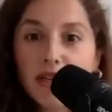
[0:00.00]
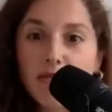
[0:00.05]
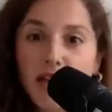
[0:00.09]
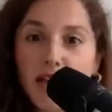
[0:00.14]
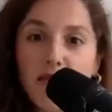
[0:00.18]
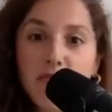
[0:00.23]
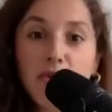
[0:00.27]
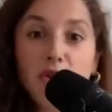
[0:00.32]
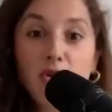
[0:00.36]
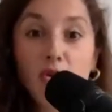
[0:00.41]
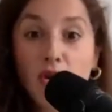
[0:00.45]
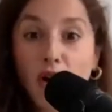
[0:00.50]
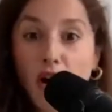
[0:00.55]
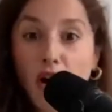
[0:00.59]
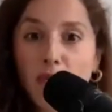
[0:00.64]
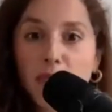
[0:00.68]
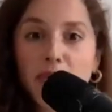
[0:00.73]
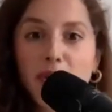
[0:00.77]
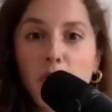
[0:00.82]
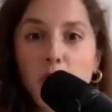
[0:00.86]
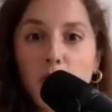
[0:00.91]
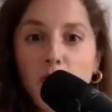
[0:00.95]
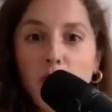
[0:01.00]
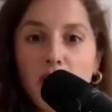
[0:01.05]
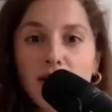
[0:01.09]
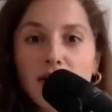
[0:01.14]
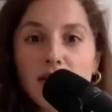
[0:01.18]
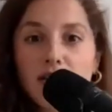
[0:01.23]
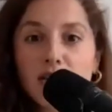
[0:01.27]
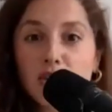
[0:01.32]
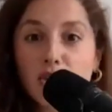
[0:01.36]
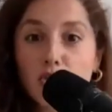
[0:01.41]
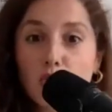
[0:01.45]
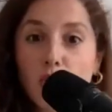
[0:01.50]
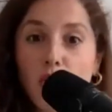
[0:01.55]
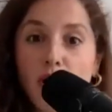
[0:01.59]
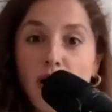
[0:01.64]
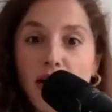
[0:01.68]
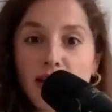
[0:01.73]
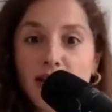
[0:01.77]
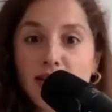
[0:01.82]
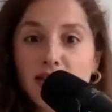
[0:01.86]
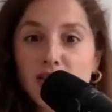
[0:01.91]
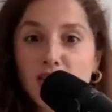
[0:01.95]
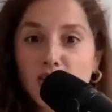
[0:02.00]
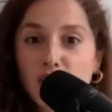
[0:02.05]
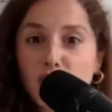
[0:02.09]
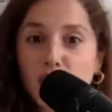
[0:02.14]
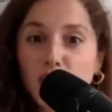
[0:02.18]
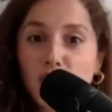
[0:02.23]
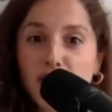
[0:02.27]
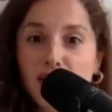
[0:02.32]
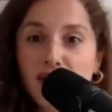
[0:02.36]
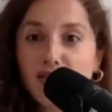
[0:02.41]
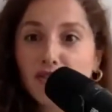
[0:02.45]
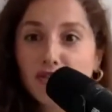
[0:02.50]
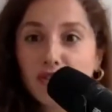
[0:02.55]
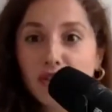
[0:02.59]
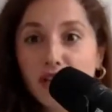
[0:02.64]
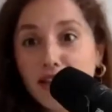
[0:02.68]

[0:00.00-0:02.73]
Maybe you copy once, twice, the three